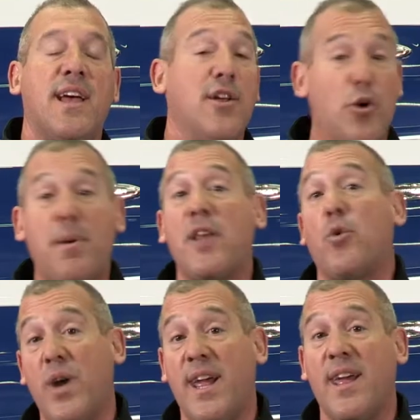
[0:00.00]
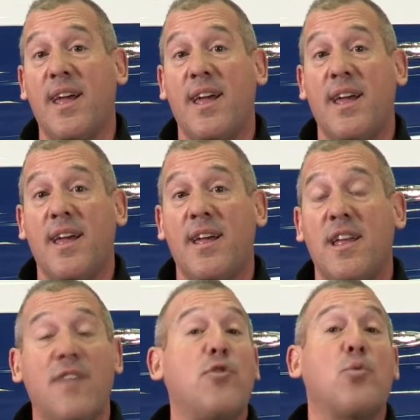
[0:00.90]
And oh, by the way,
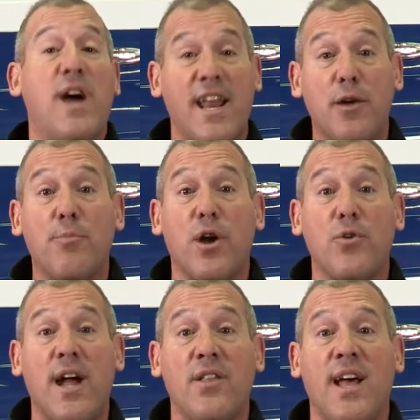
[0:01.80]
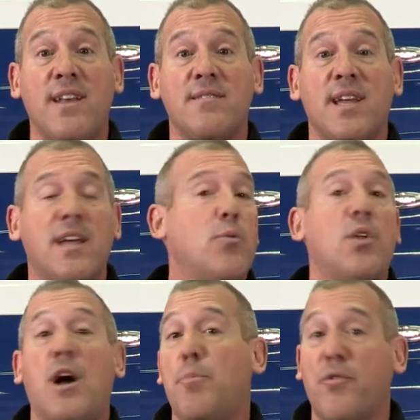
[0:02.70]
if you ride our, a Crownline,
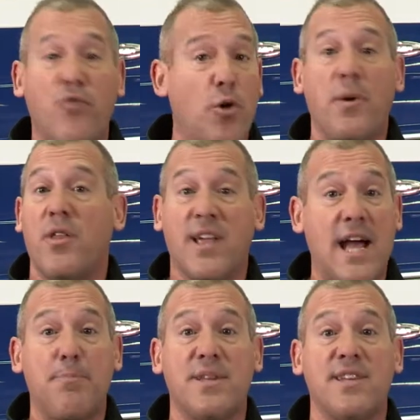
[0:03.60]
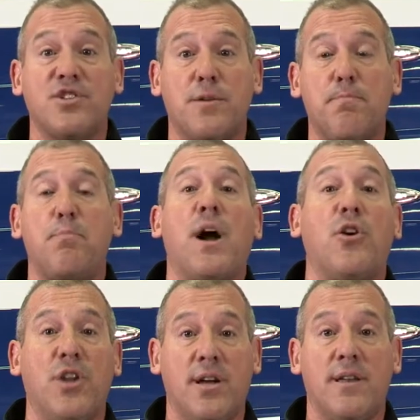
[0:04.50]
we'll outperform the competition,
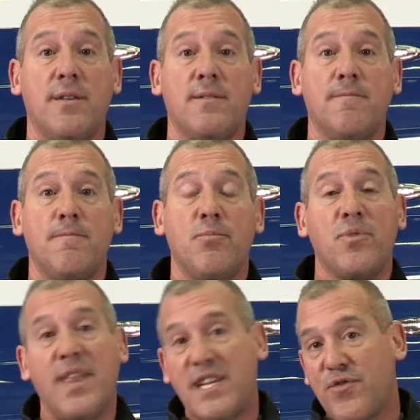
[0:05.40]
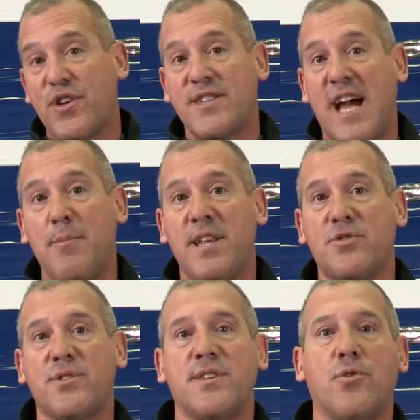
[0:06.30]
bar none. Thanks for your time and
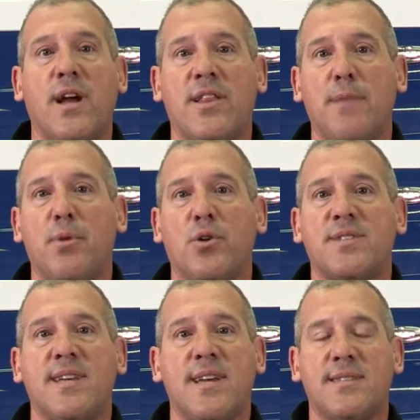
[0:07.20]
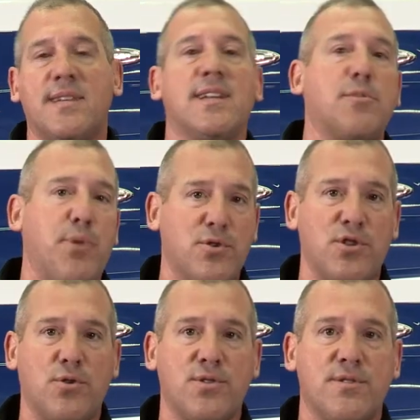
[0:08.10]
interest in Crownline Boats. See you at the boat
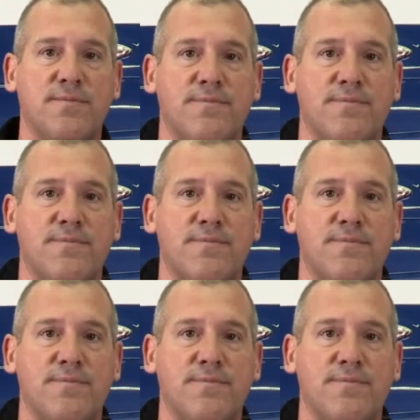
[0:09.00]
shows.